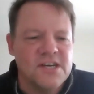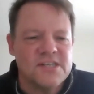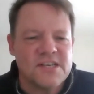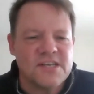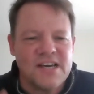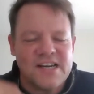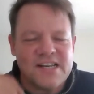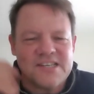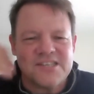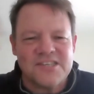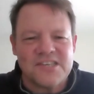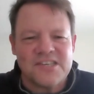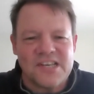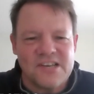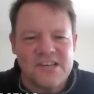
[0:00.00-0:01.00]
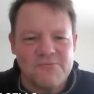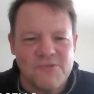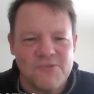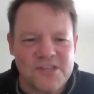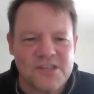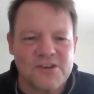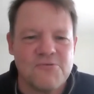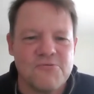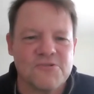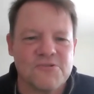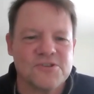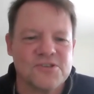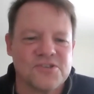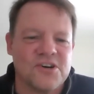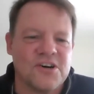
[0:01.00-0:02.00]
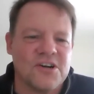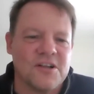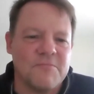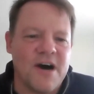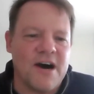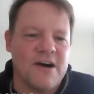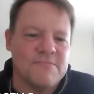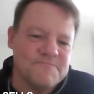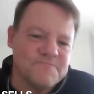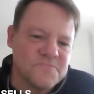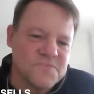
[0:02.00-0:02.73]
to kind of see what the course is all about.